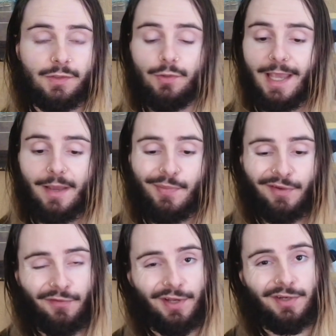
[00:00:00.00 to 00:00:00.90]
So you can't be
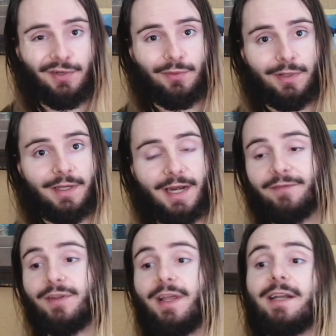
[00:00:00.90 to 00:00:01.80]
afraid to do it. And
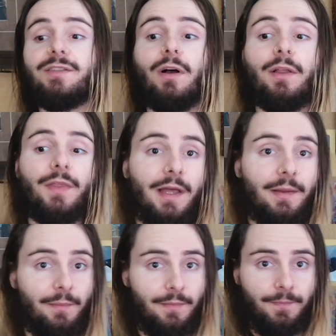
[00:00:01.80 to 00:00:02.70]
after that, it's on
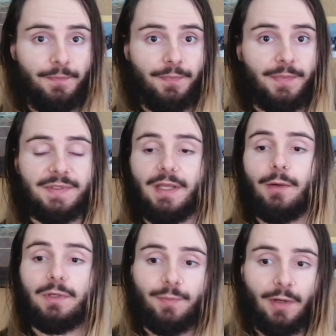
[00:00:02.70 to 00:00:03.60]
them. It's
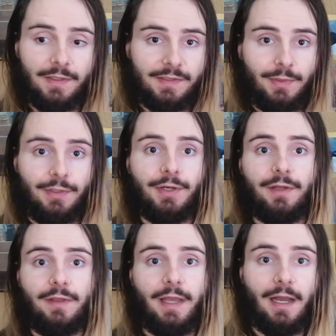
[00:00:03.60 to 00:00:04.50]
their responsibility
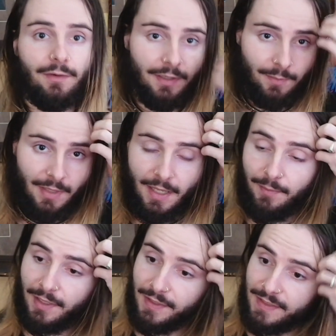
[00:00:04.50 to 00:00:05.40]
of the outcome.
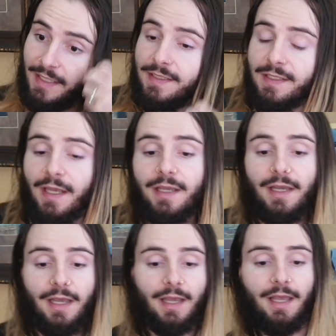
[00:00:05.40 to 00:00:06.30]
And because they say,
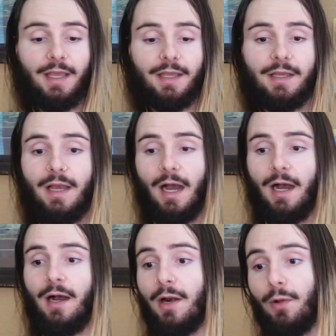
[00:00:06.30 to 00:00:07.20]
hey,
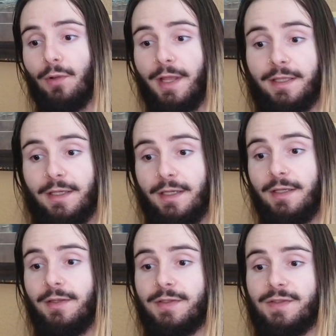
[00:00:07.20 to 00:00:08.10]
I don't like
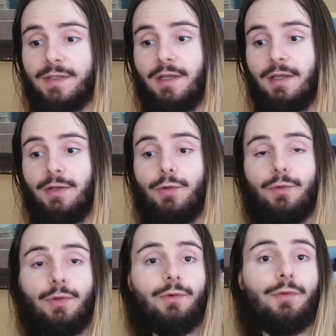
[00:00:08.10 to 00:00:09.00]
this new
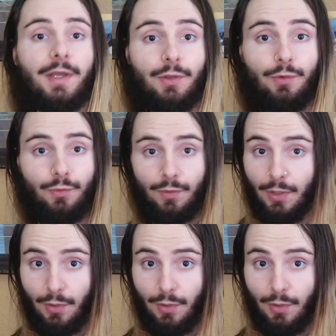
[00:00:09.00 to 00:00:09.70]
you that you